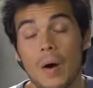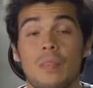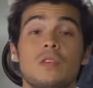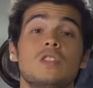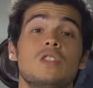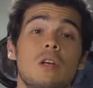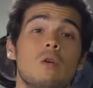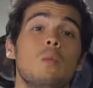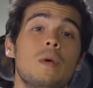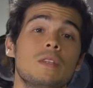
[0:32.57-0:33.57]
But there's a
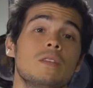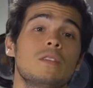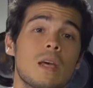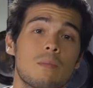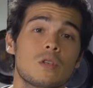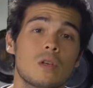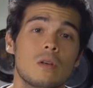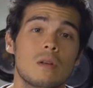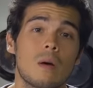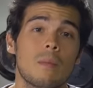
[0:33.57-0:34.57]
general
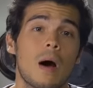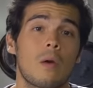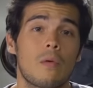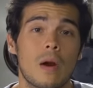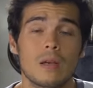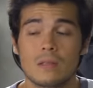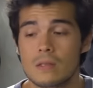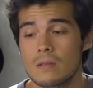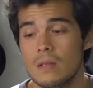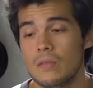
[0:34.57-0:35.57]
misconception about
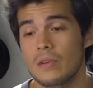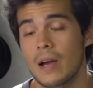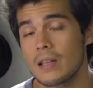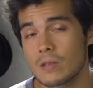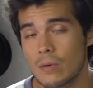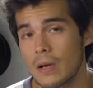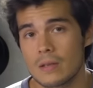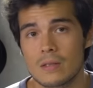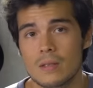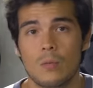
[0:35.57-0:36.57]
rice, the different kinds of
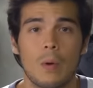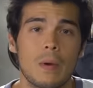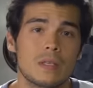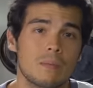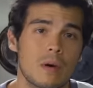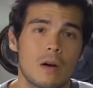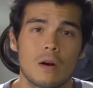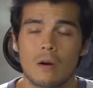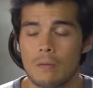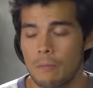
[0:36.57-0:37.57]
rice and what makes it
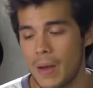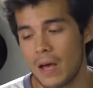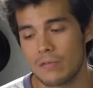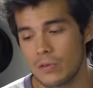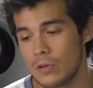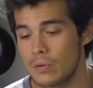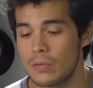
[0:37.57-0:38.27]
better, bad for you.